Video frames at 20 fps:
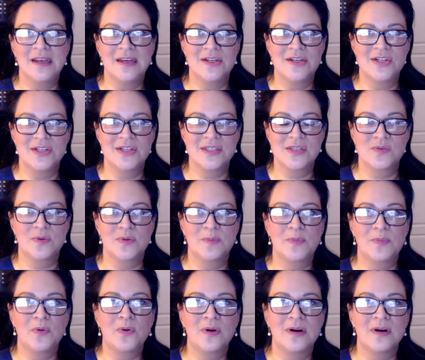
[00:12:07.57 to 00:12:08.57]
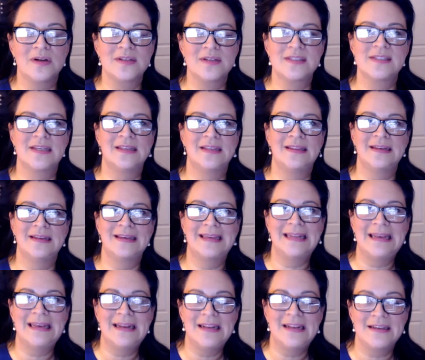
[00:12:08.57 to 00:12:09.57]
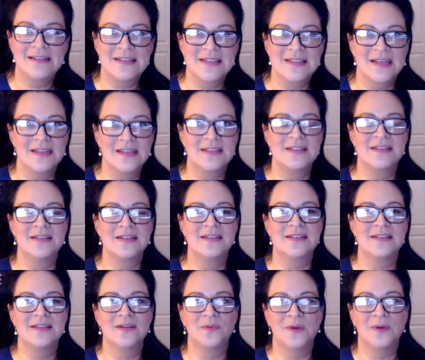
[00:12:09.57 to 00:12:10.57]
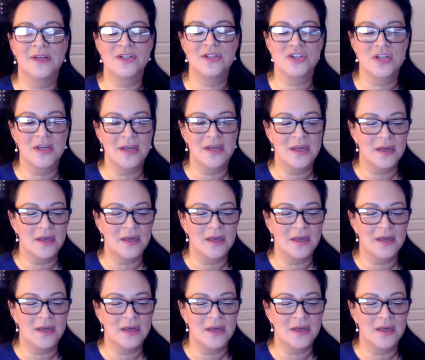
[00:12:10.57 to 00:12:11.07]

Agents reports and the Canadian Census, in which